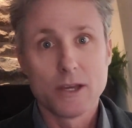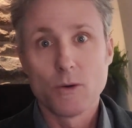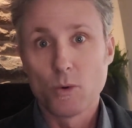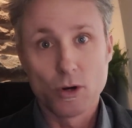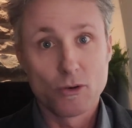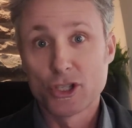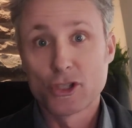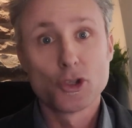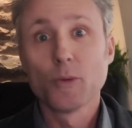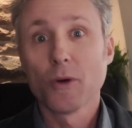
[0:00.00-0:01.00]
we're
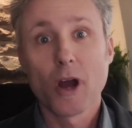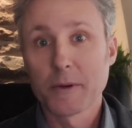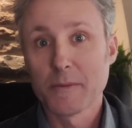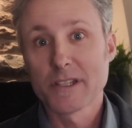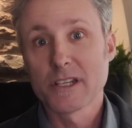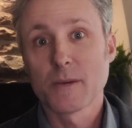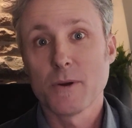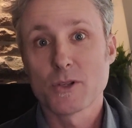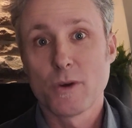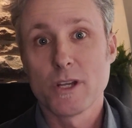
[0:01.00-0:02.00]
super optimistic
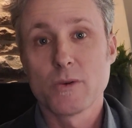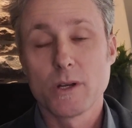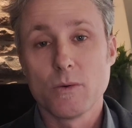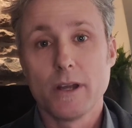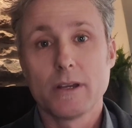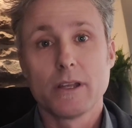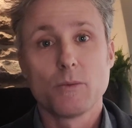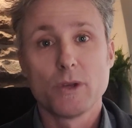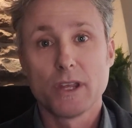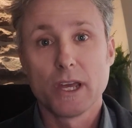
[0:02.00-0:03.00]
about 2021.
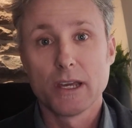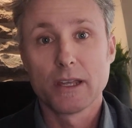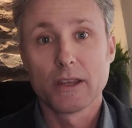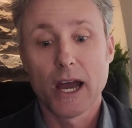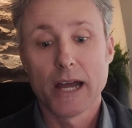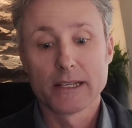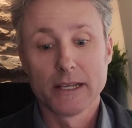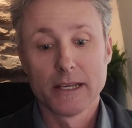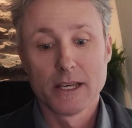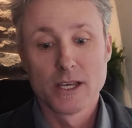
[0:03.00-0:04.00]
We think that,
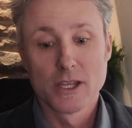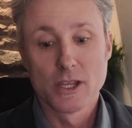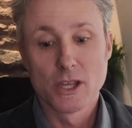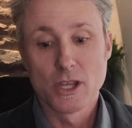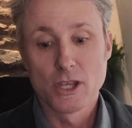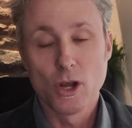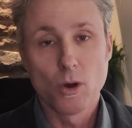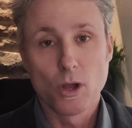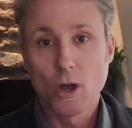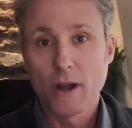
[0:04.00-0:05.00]
a
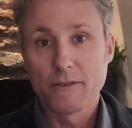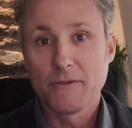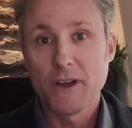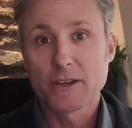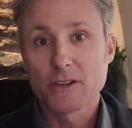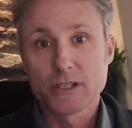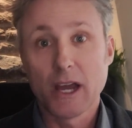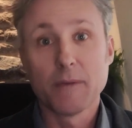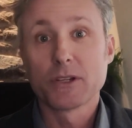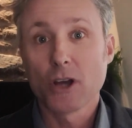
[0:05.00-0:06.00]
lot of the factors that
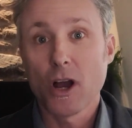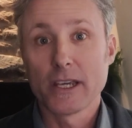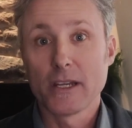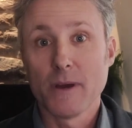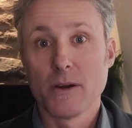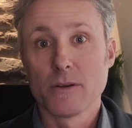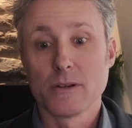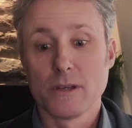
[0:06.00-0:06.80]
I've been talking about